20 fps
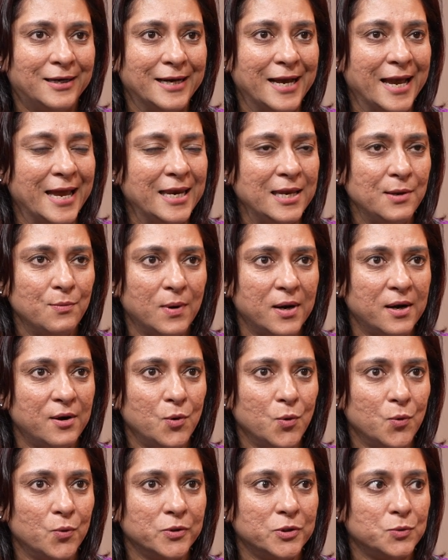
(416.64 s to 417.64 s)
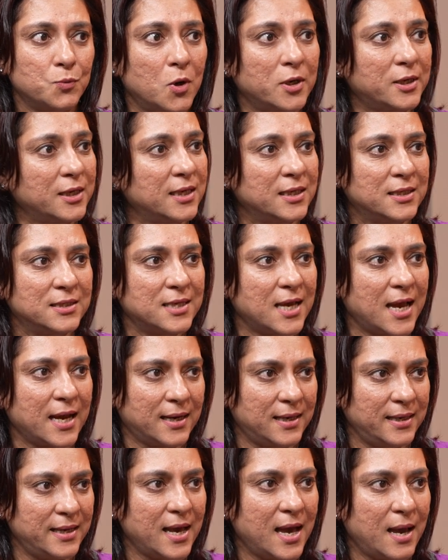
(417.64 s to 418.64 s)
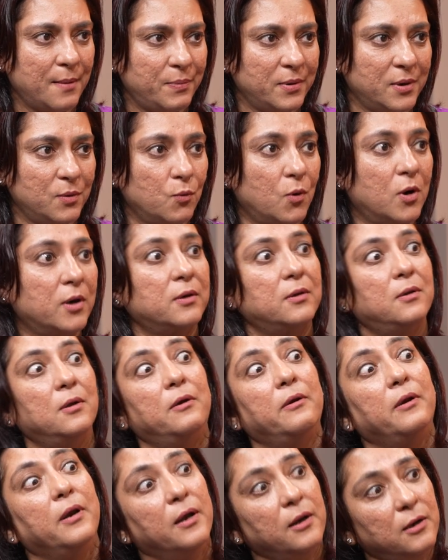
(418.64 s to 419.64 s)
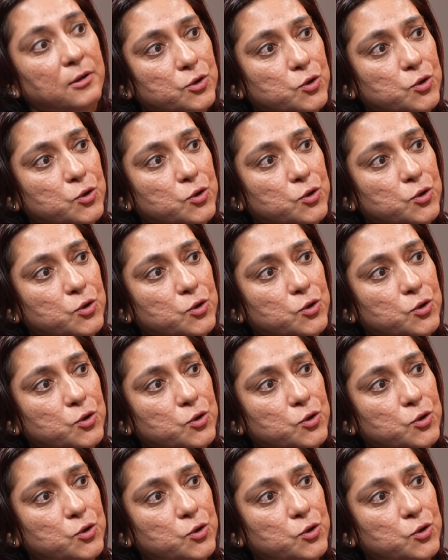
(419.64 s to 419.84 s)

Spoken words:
anyone knows what exactly happened, what the real